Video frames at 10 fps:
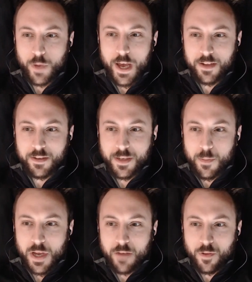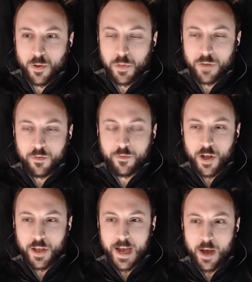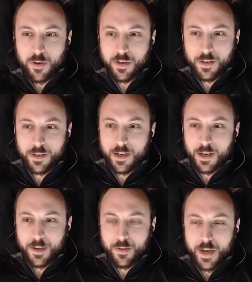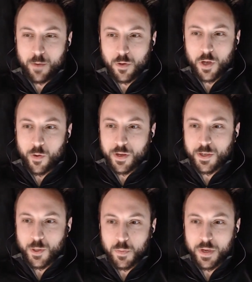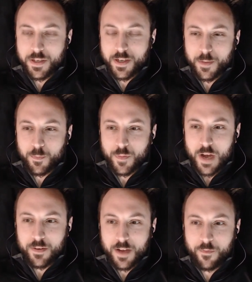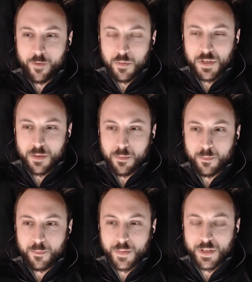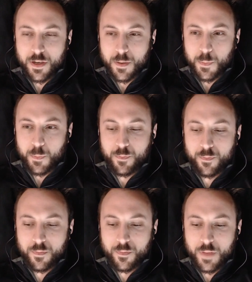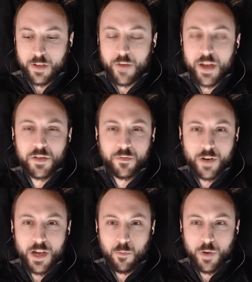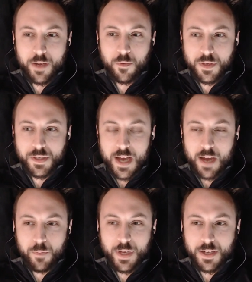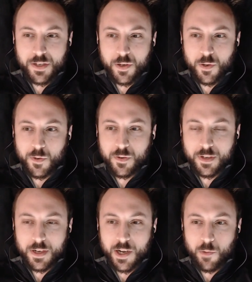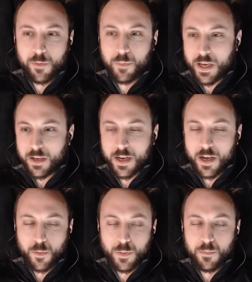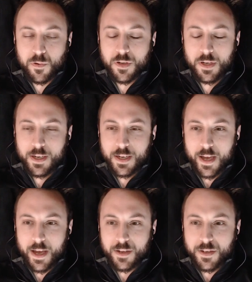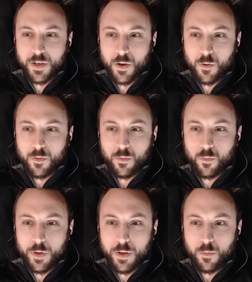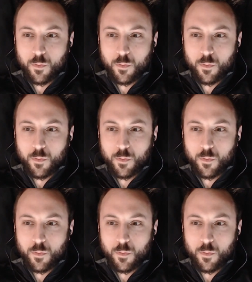had something of a little bit of a falling out that I won't go into, but I filmed some events for him when he was at PSU with Pete and other people. And so we